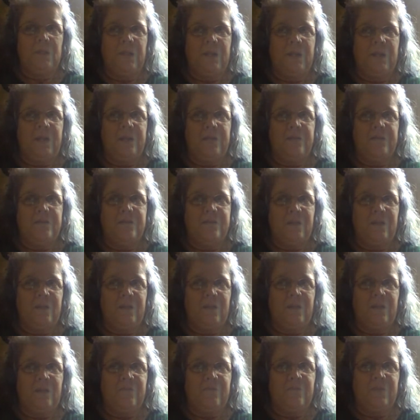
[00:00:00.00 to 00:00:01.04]
and
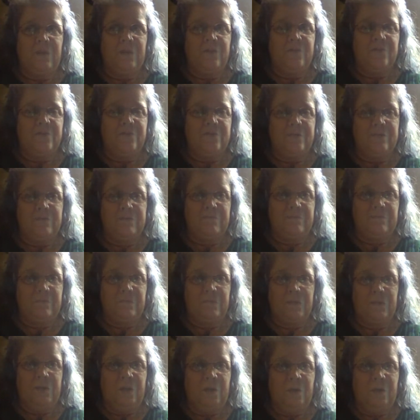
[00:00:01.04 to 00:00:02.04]
see if there's you